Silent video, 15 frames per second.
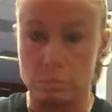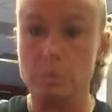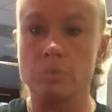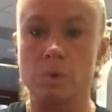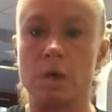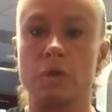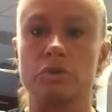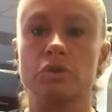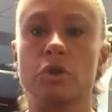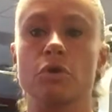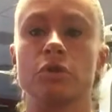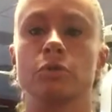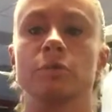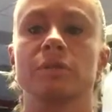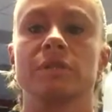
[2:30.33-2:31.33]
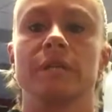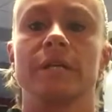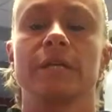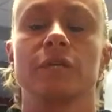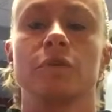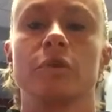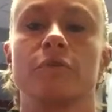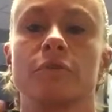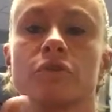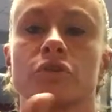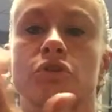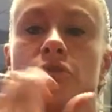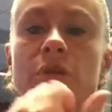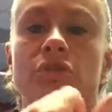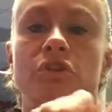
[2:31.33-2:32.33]
what I'll show you is, like, if you're
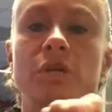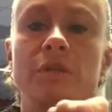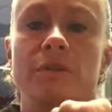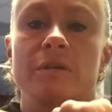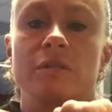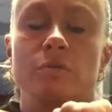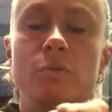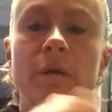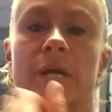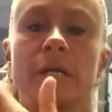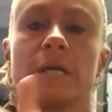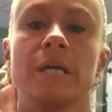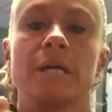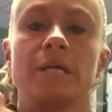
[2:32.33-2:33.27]
stretching this way